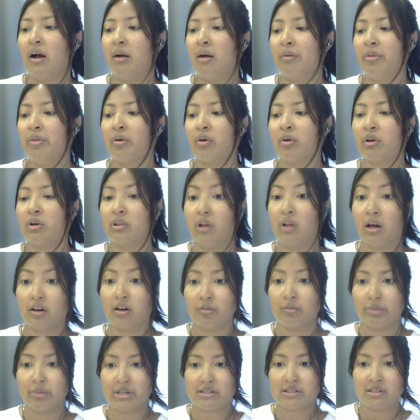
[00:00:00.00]
There are a lot
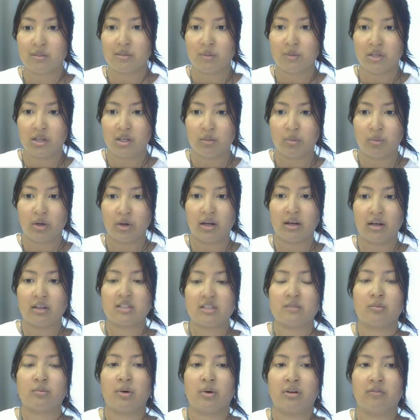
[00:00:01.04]
of big CBD
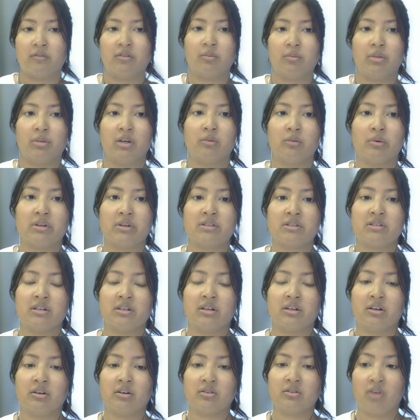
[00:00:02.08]
brands. One of the big ones
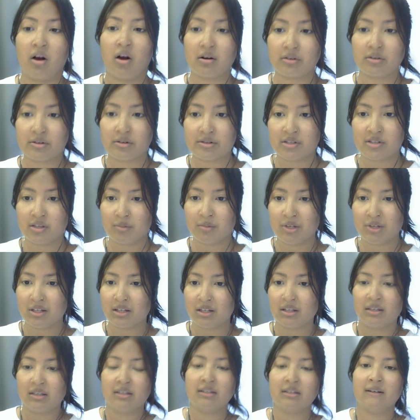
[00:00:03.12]
here, Dr.
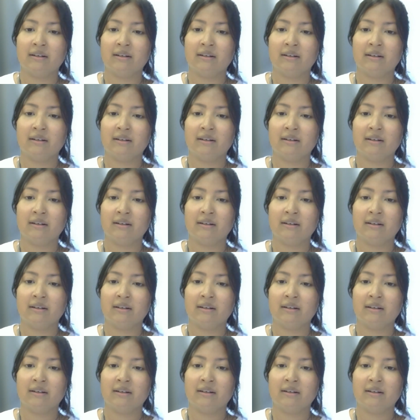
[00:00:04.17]
CBD.